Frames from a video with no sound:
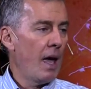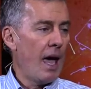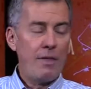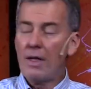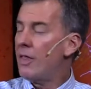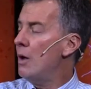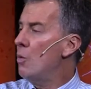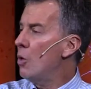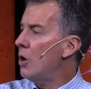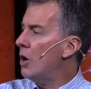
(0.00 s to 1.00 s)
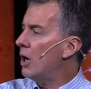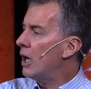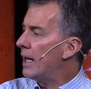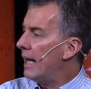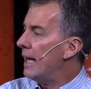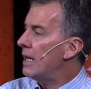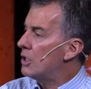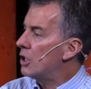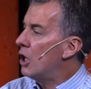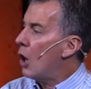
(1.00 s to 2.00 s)
And that they weren't getting
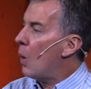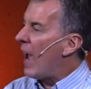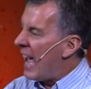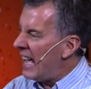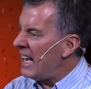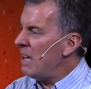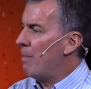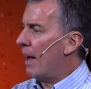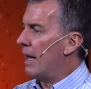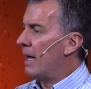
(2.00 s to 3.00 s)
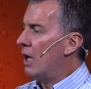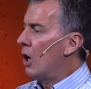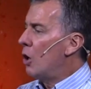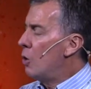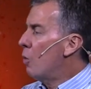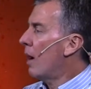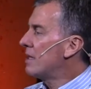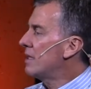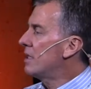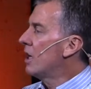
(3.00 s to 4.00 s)
to know anybody who
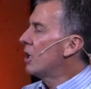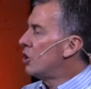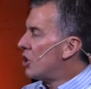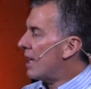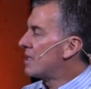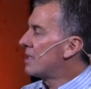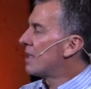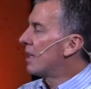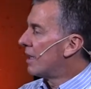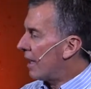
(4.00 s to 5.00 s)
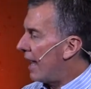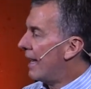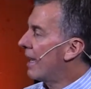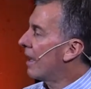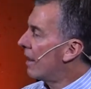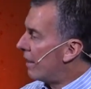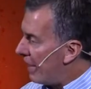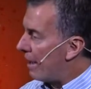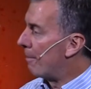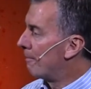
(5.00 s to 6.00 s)
wasn't just like
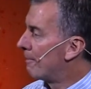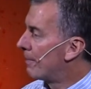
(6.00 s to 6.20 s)
them.